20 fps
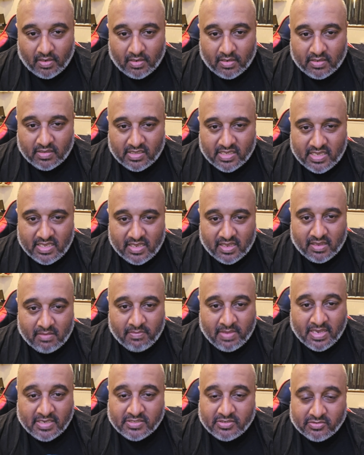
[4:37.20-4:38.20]
The, the
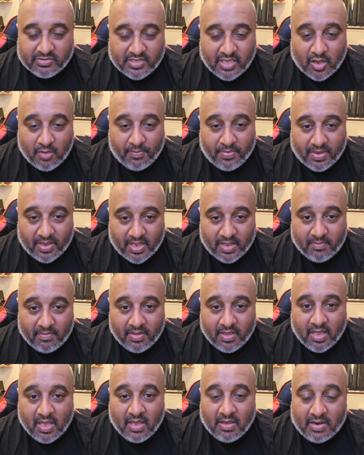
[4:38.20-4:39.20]
uh, Maester is helping
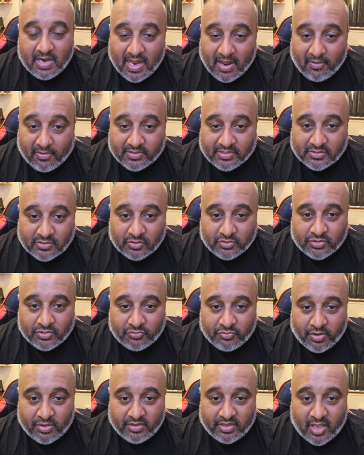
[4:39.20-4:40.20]
him. Larys is
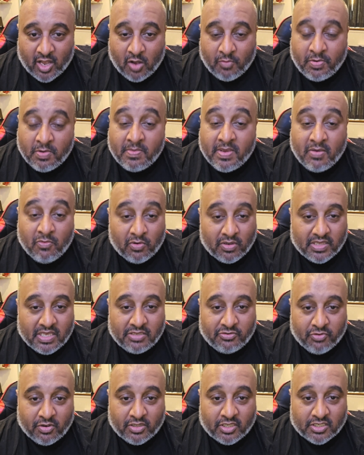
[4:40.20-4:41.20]
also trying to help him. He want,
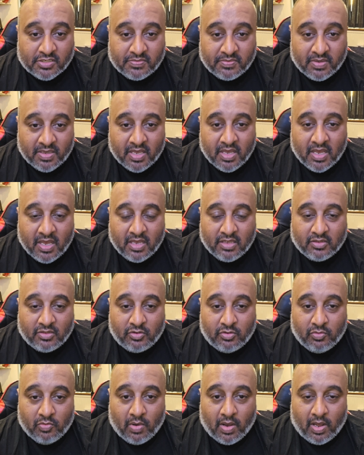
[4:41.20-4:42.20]
he's trying to
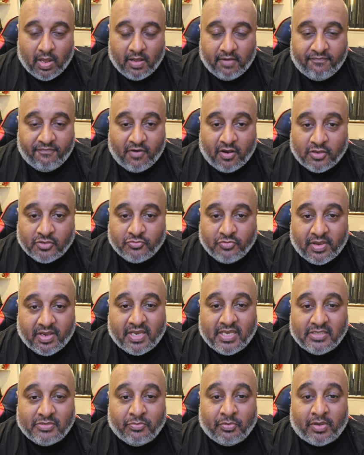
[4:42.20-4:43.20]
to uh, fast
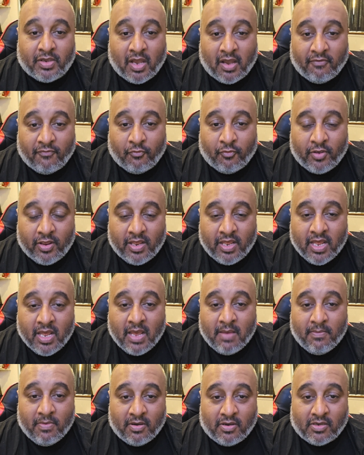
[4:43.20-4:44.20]
track his recovery
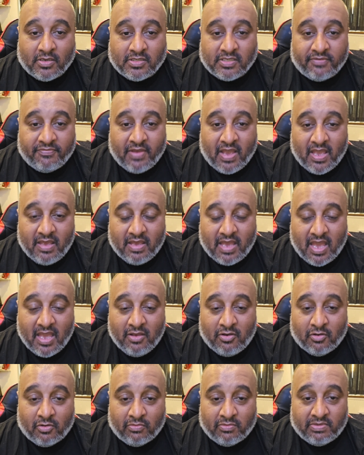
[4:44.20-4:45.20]
because if
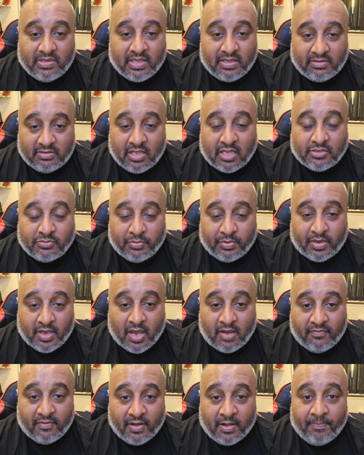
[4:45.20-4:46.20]
Aegon does
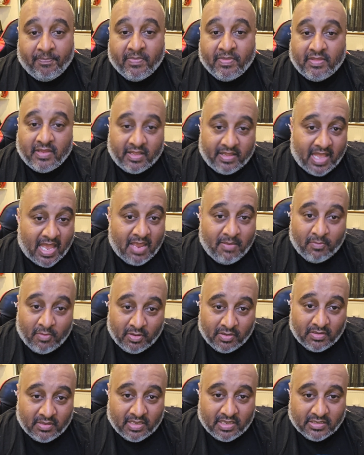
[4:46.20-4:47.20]
recover, then
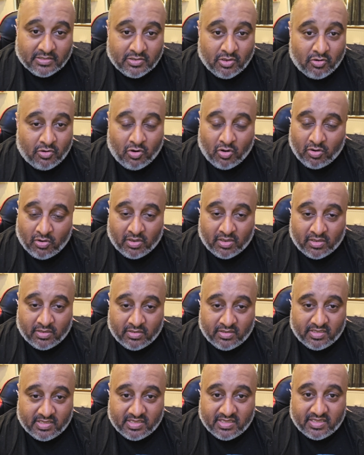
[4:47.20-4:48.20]
Aemond is no
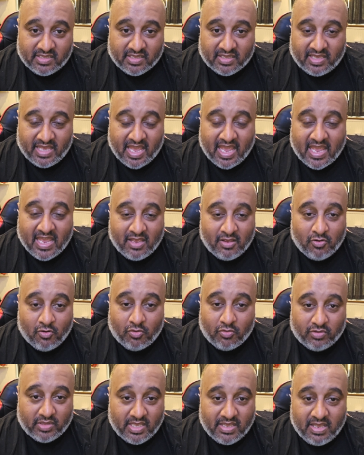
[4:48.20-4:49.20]
longer the king
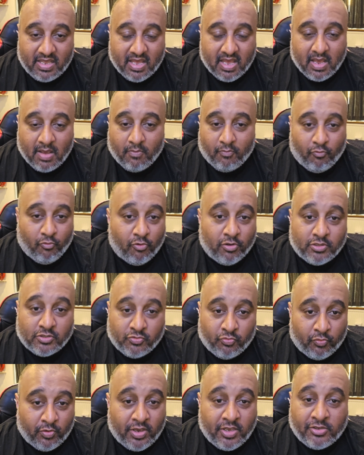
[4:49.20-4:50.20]
or the
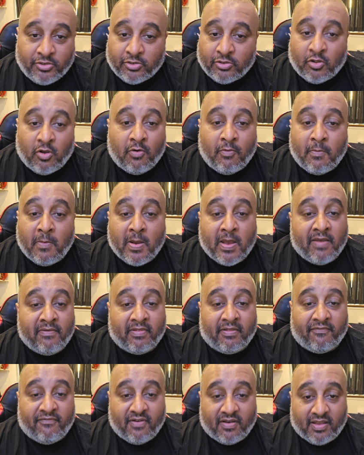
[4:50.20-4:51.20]
prince regent or
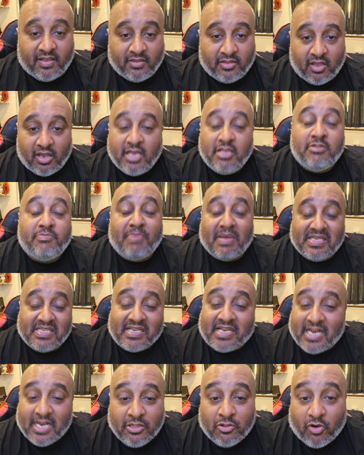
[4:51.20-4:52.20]
whatever the fucking title. He's
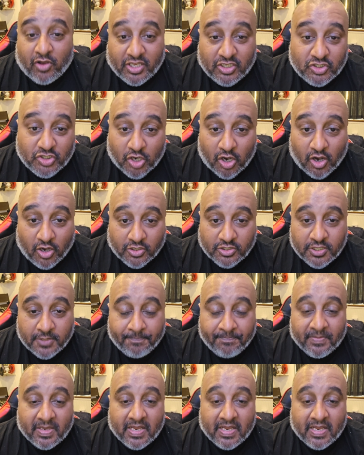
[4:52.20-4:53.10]
basically not in charge